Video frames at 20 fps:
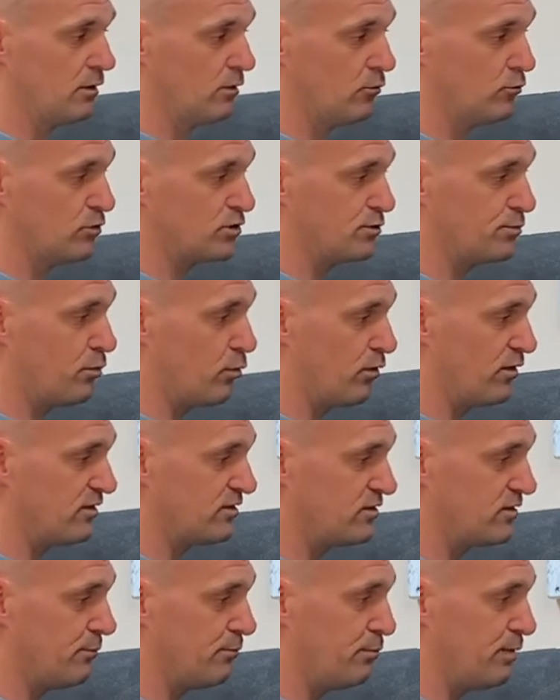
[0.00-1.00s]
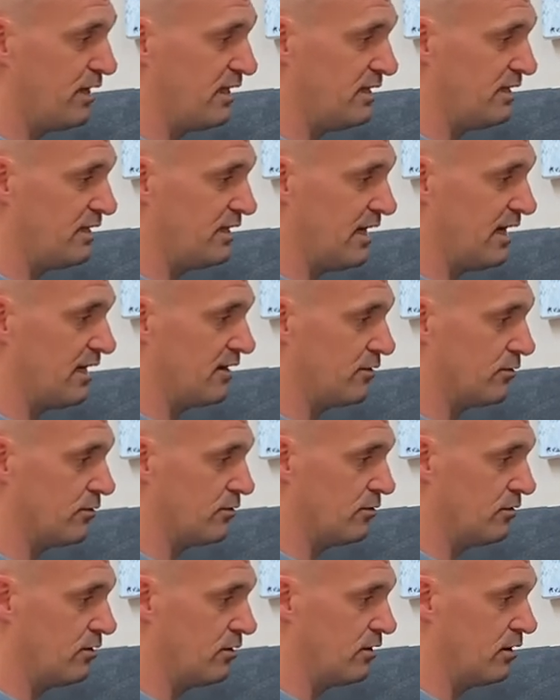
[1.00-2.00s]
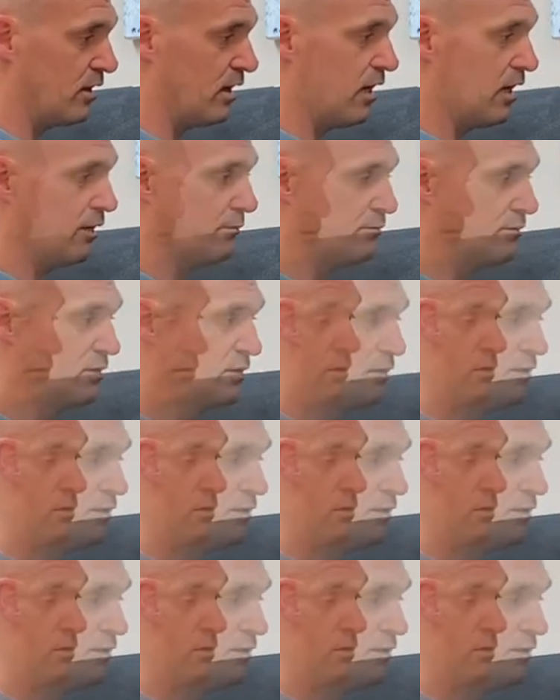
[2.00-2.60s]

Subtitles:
which points the pinion angle up.